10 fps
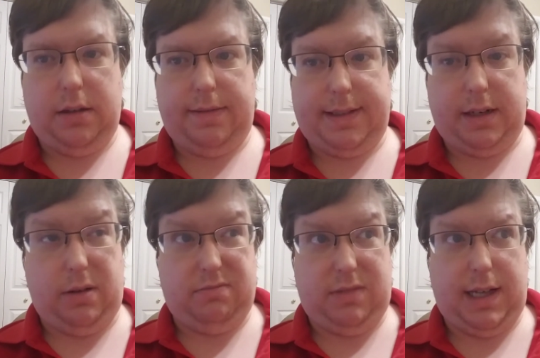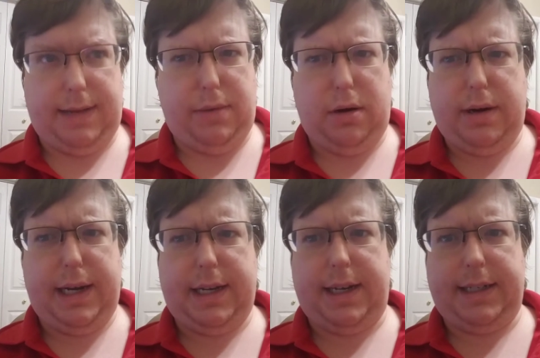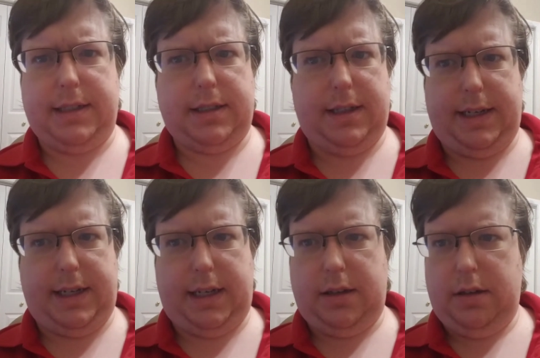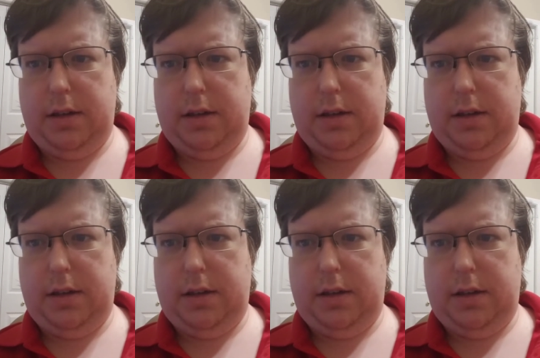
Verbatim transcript: And I said, oh, I'm already a nice kitty.